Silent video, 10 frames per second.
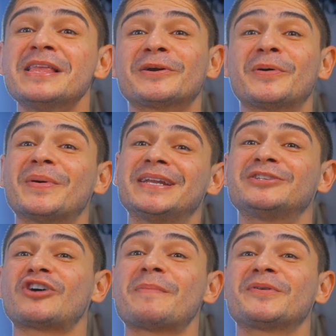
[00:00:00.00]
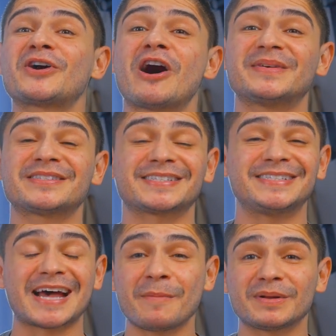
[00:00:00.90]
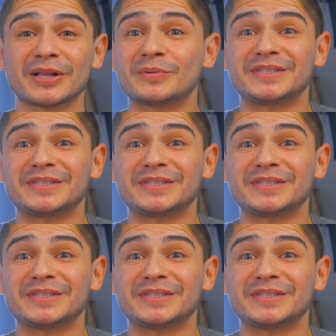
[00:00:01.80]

Go ahead and drop your comments down below.